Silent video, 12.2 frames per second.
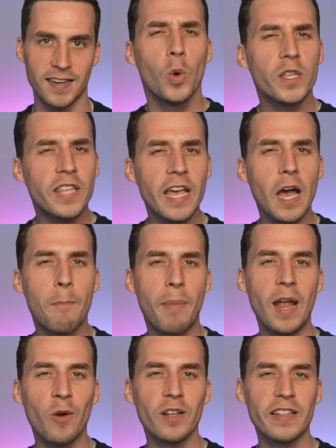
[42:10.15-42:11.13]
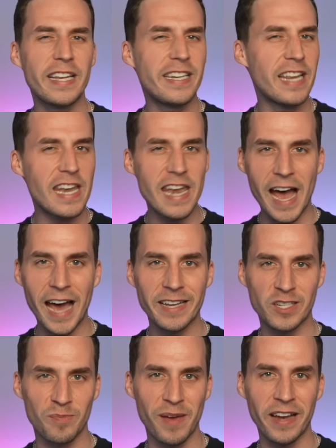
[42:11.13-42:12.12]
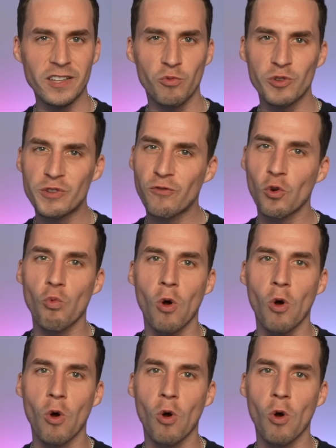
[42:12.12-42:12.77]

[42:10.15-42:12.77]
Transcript: What they apparently did not expect was for